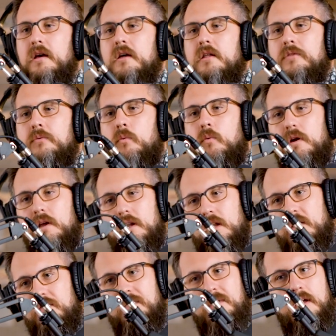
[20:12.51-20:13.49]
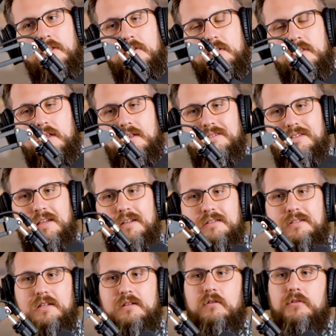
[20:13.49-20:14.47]
We're going to give them another thing that's going to
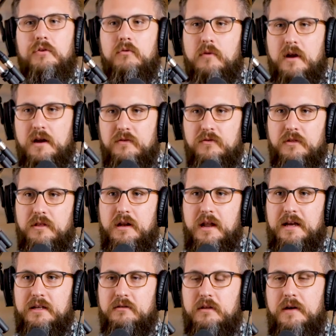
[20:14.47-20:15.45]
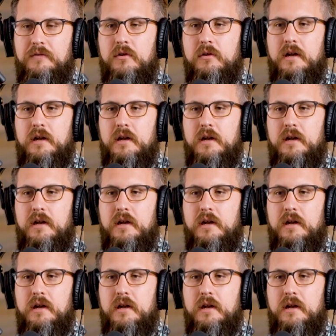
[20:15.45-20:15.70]
signal they're ready for the next level.